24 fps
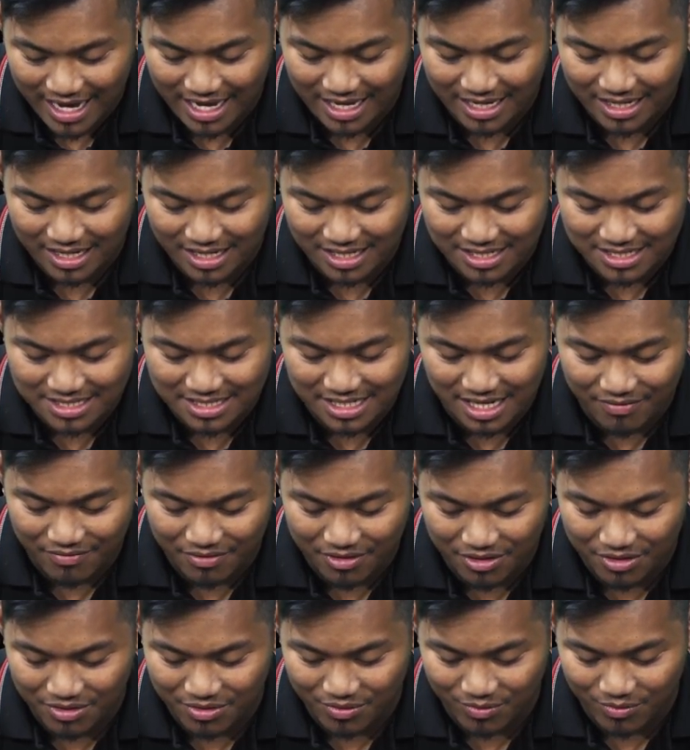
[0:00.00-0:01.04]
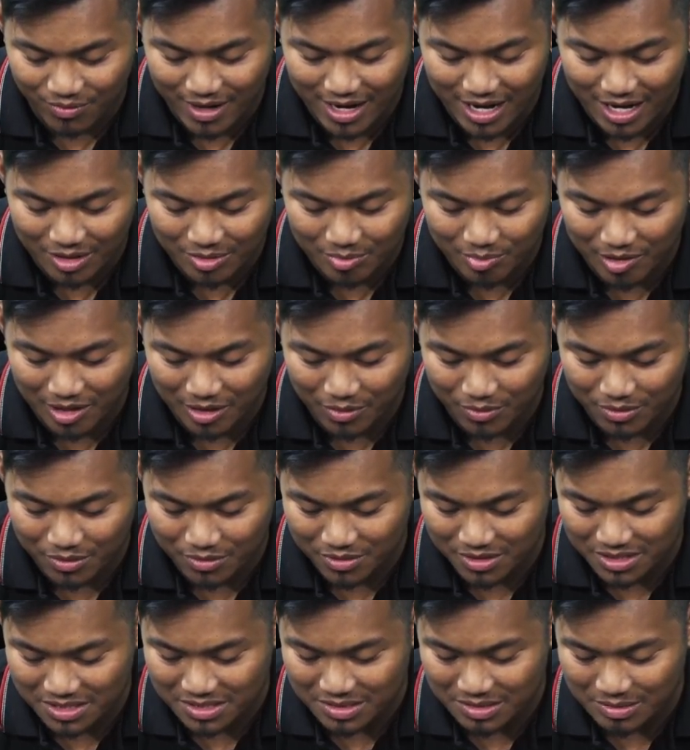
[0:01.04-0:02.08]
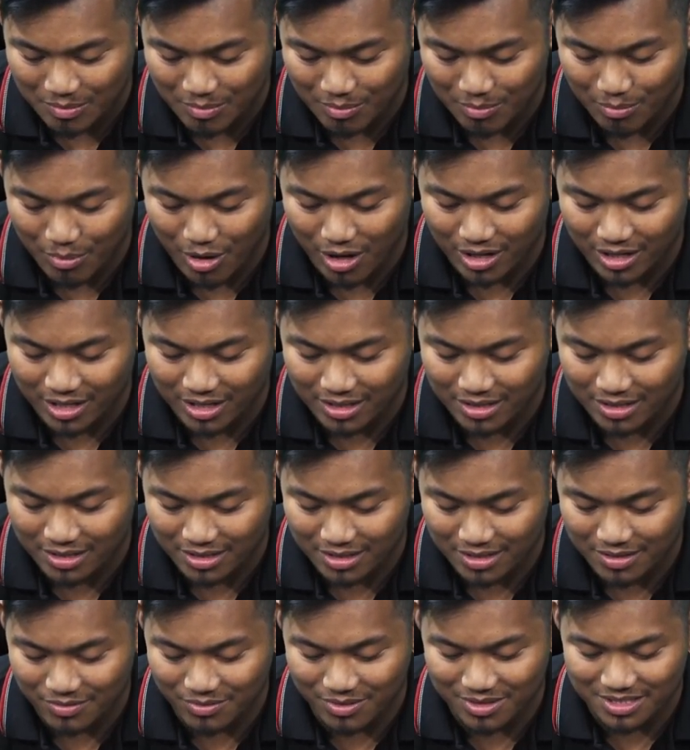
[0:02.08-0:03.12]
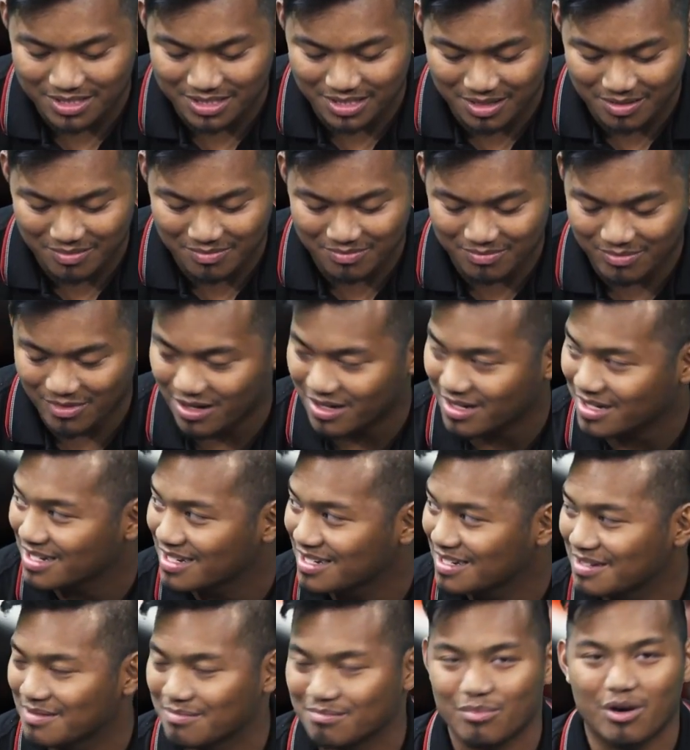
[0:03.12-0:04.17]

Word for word: and a seventh round pick, which was Mark... What's his name? Markkanen.